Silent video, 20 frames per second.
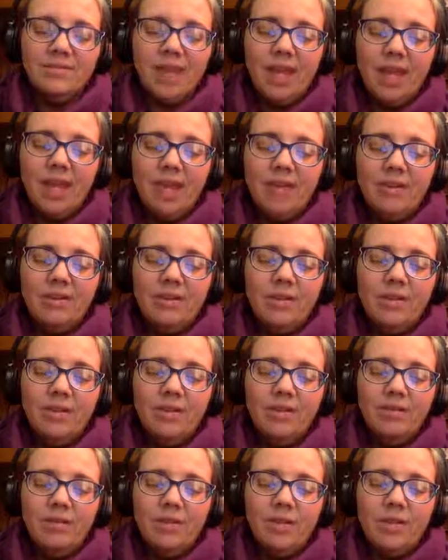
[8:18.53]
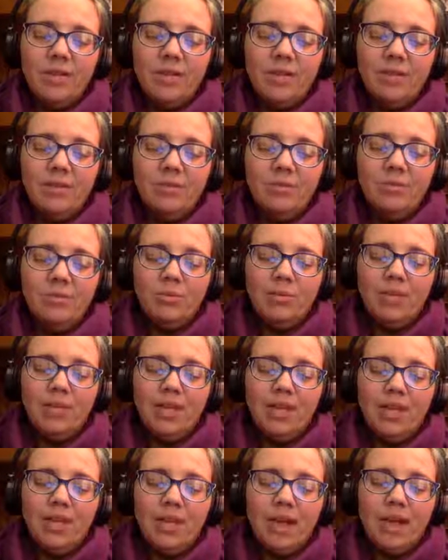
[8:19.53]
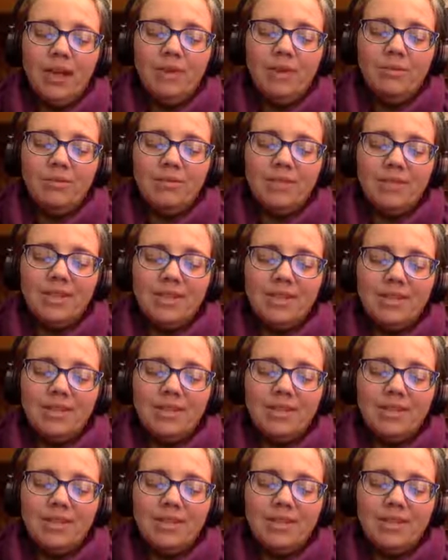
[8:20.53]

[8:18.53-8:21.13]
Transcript: I know that I am breathing out.